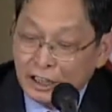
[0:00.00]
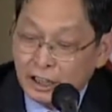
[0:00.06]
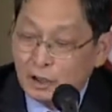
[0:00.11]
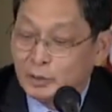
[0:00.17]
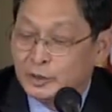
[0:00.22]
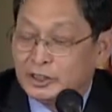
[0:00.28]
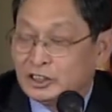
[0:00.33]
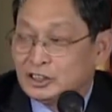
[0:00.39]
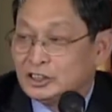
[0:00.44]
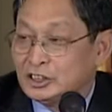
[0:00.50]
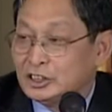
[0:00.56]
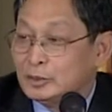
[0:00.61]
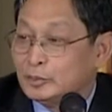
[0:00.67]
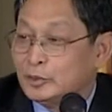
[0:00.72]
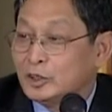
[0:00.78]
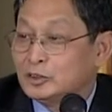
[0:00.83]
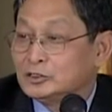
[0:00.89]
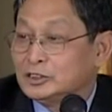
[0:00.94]
which
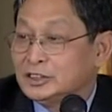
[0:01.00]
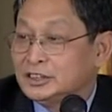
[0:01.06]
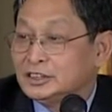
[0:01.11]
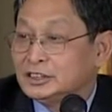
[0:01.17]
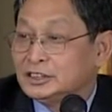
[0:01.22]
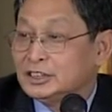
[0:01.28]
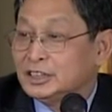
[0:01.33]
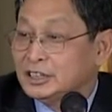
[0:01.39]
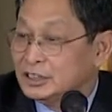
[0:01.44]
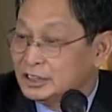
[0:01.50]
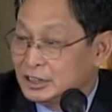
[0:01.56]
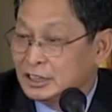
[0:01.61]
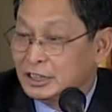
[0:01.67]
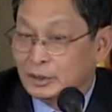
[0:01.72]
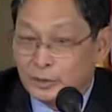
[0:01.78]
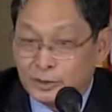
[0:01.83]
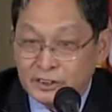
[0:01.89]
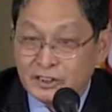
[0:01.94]
boundaries
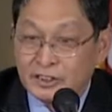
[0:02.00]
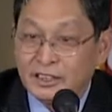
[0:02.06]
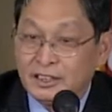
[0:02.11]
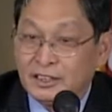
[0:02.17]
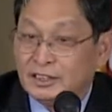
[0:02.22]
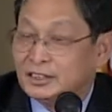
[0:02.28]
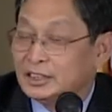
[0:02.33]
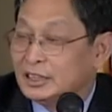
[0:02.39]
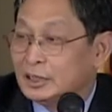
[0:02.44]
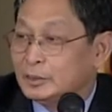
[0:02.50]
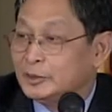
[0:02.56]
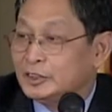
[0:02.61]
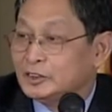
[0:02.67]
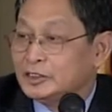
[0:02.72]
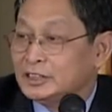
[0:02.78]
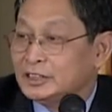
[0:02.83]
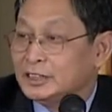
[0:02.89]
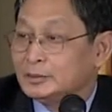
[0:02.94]
will still uh, be
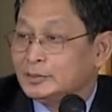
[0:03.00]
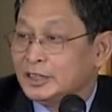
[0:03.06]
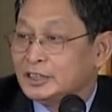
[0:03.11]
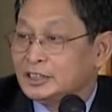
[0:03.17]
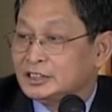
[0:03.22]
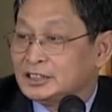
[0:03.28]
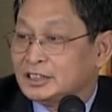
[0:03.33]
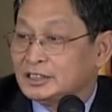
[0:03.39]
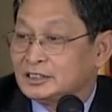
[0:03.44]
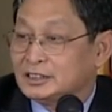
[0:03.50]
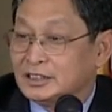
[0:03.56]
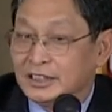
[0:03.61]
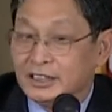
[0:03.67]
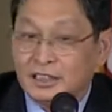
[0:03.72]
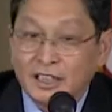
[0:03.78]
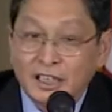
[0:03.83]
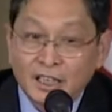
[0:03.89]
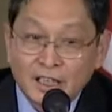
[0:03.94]
retained by the Shan
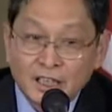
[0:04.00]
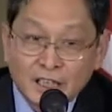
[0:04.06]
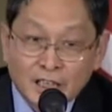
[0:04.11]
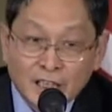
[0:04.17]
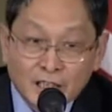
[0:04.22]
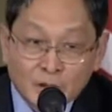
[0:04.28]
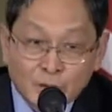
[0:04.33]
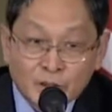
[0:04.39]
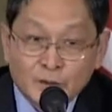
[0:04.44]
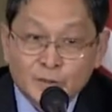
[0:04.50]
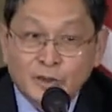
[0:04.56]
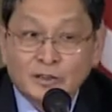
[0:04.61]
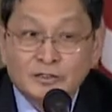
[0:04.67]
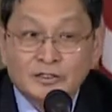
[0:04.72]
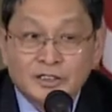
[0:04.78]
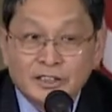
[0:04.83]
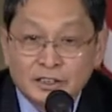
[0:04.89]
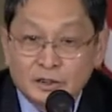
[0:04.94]
state, which
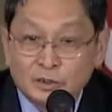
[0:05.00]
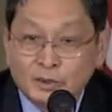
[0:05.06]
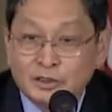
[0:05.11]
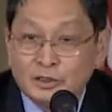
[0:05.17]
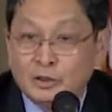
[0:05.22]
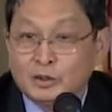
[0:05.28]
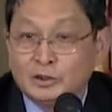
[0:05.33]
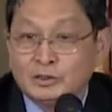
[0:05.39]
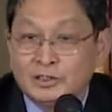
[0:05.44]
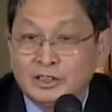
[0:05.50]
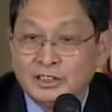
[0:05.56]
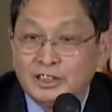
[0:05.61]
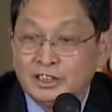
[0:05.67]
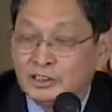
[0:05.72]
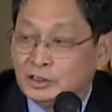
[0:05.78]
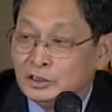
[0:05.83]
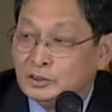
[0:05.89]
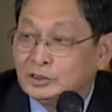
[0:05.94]
boundaries will go to the
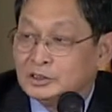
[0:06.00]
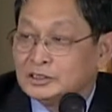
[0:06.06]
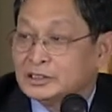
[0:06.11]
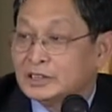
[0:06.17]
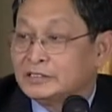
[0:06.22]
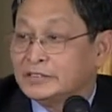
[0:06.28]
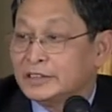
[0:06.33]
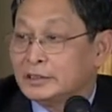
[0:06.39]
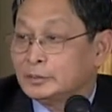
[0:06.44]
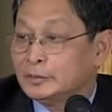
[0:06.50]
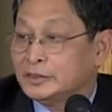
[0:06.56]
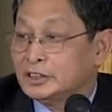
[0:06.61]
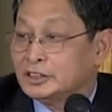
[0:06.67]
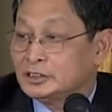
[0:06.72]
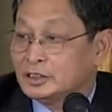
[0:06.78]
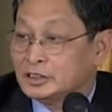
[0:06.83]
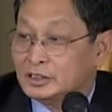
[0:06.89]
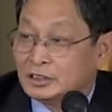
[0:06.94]
new
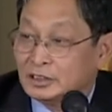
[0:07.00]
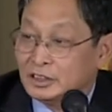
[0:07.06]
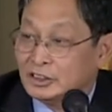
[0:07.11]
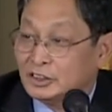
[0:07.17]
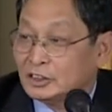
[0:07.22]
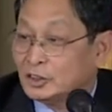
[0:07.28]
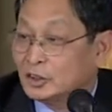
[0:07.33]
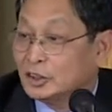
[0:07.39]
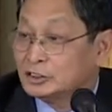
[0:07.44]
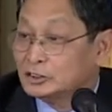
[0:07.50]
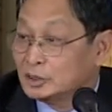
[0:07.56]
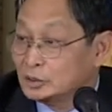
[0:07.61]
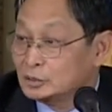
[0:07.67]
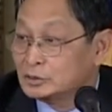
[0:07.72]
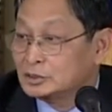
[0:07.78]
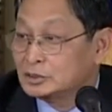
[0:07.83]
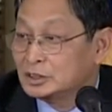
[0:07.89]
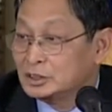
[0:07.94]
self-administered, you know,
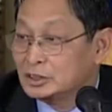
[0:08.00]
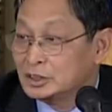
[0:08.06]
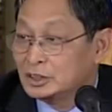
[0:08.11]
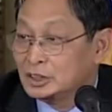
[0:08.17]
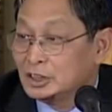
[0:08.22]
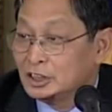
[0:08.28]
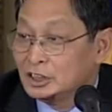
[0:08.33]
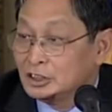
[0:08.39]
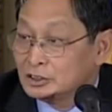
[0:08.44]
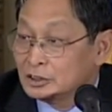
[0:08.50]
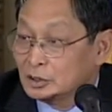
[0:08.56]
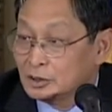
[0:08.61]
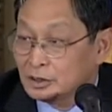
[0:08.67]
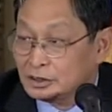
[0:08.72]
zone. So